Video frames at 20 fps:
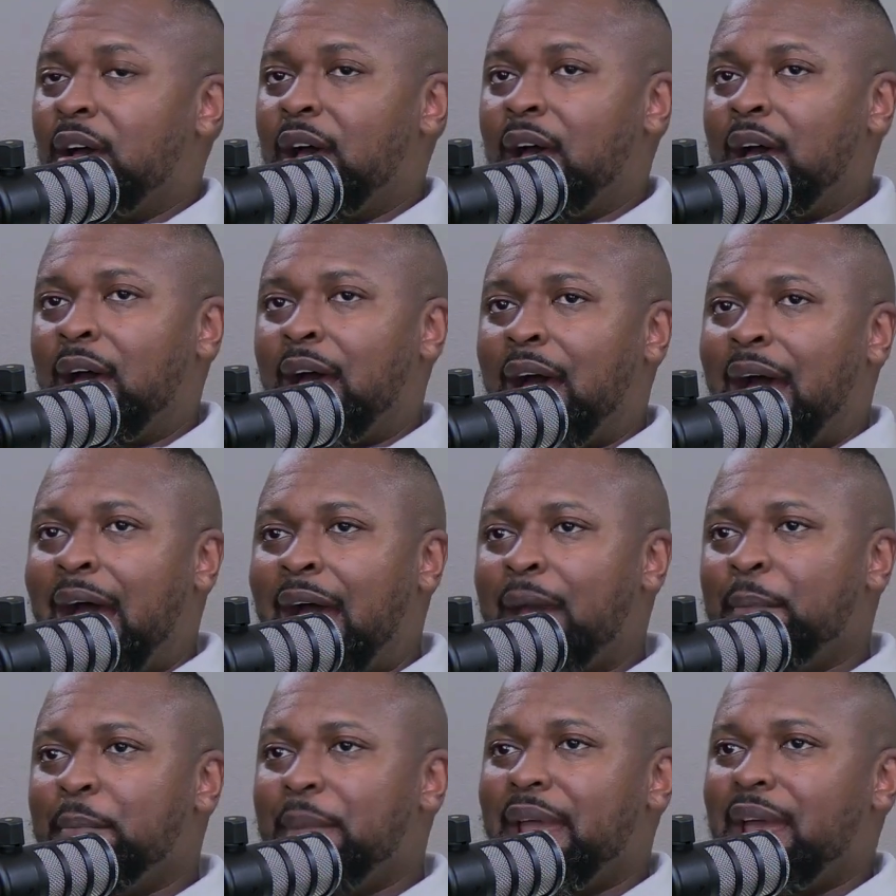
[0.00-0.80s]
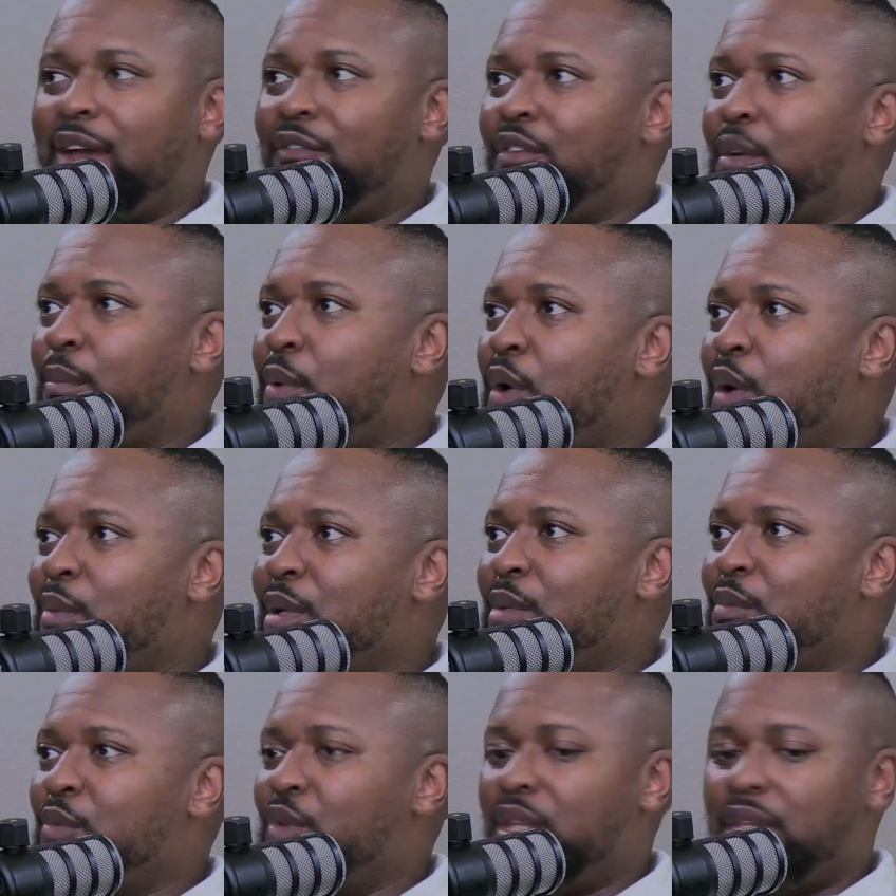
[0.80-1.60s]
I may have a
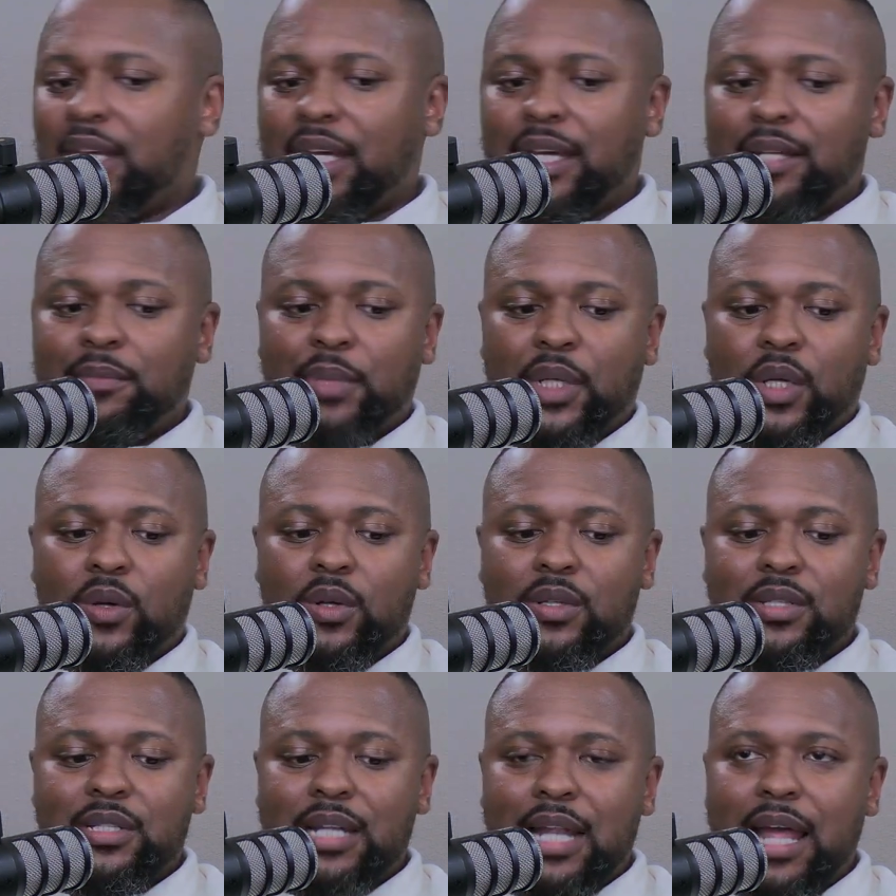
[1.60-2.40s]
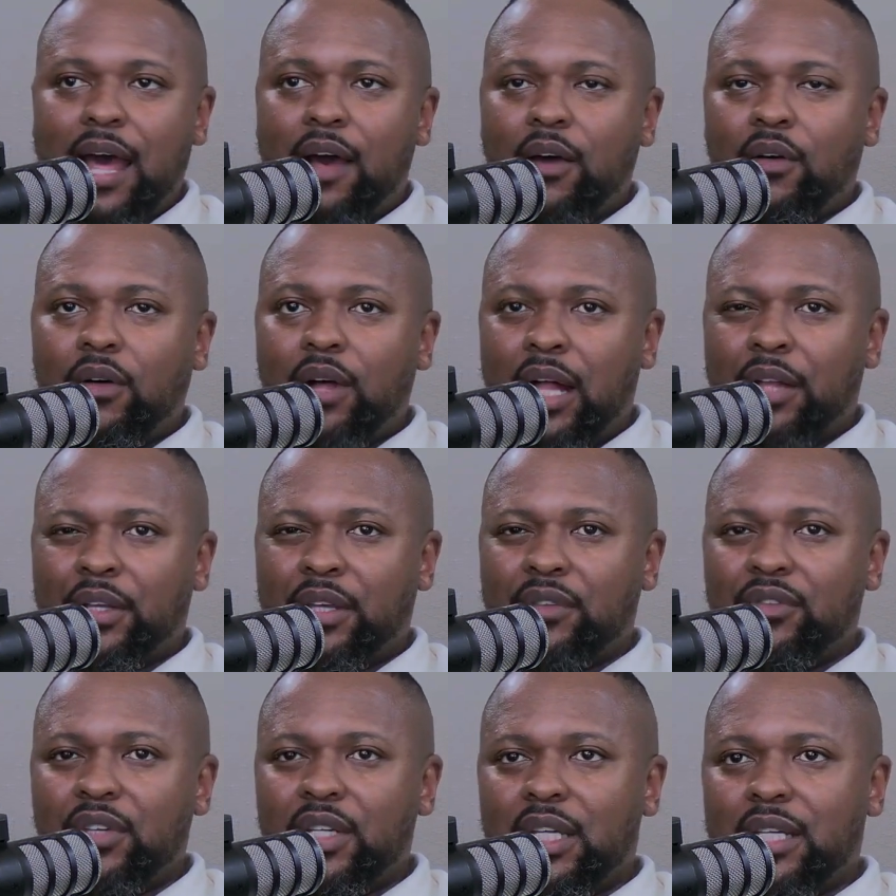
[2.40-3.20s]
problem with that because now, I'll
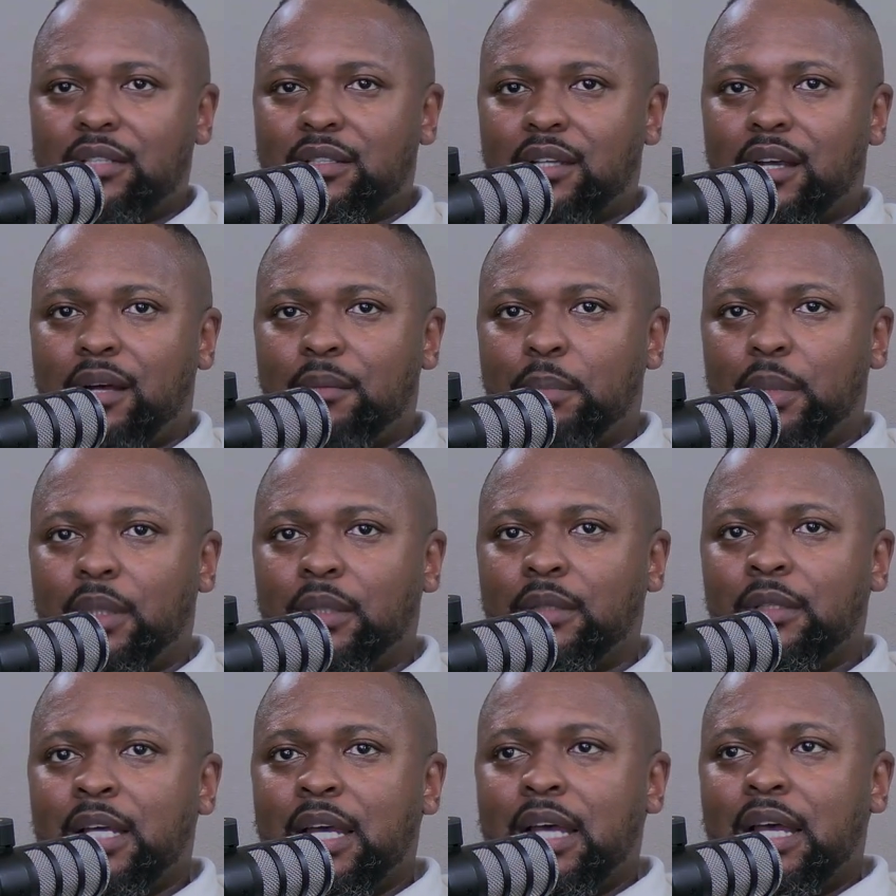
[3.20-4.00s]
give you an example.